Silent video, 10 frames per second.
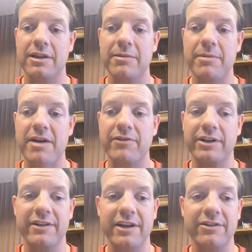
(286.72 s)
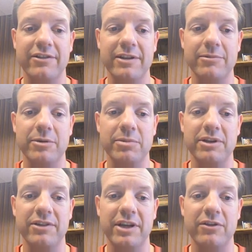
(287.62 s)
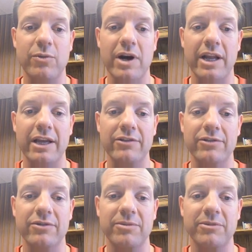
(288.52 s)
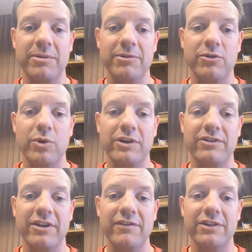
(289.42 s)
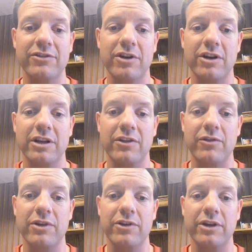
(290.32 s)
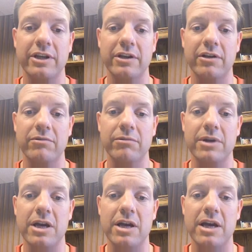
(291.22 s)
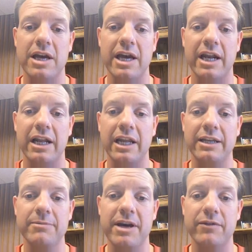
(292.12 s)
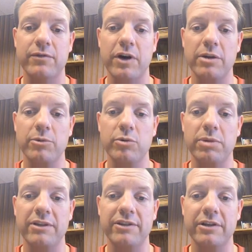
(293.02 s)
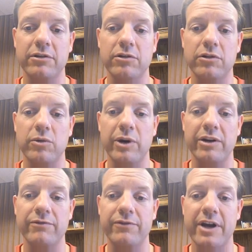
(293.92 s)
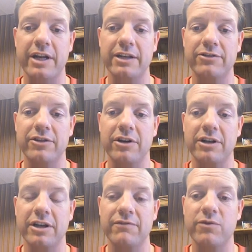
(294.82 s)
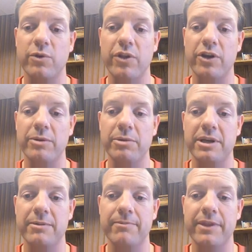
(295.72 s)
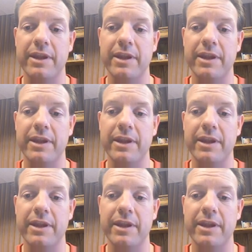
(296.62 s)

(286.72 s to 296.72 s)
The Maverick tennis team competes against White House on September 27th starting at 3:30 at home. And our Lady Mavs volleyball plays Kilgore away on Friday starting at 4:30 p.m.